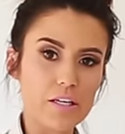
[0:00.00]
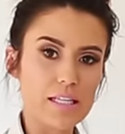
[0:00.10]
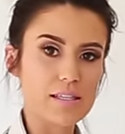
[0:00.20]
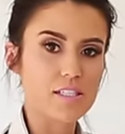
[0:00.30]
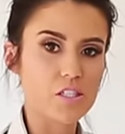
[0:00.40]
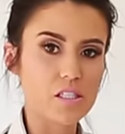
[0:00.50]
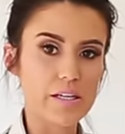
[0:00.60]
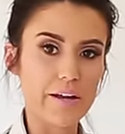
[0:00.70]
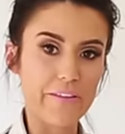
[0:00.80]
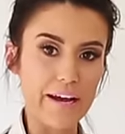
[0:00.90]
you get this just
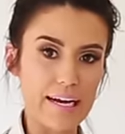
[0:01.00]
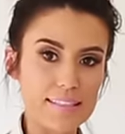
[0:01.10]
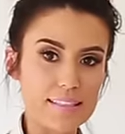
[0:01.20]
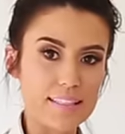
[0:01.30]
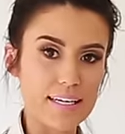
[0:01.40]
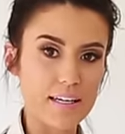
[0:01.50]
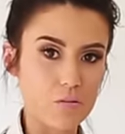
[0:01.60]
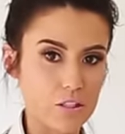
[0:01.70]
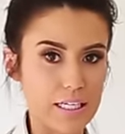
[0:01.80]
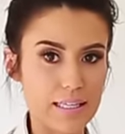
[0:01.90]
little knot
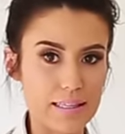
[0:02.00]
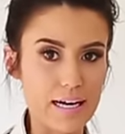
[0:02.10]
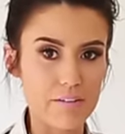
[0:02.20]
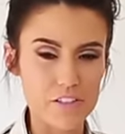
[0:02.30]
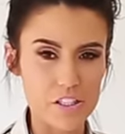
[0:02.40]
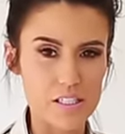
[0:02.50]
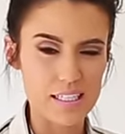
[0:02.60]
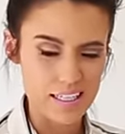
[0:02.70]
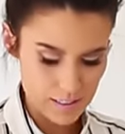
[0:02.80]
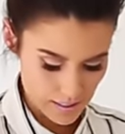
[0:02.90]
detail, which I love. It's
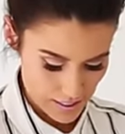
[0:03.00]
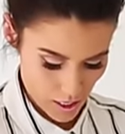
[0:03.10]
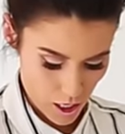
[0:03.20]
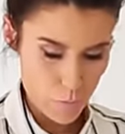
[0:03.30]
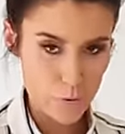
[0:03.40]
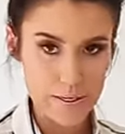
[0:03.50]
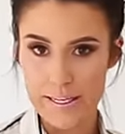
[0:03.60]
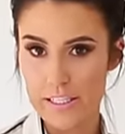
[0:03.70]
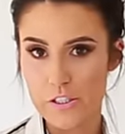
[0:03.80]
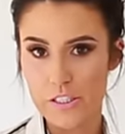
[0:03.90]
just like a point
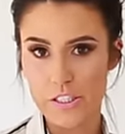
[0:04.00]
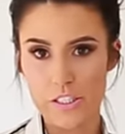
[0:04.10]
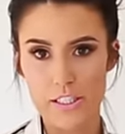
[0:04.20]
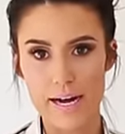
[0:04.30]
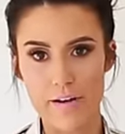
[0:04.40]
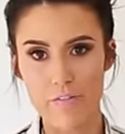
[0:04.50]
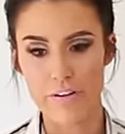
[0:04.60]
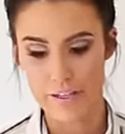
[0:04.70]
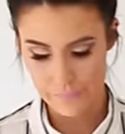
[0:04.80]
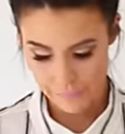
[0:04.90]
of interest to your
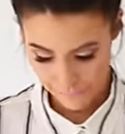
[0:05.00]
outfit.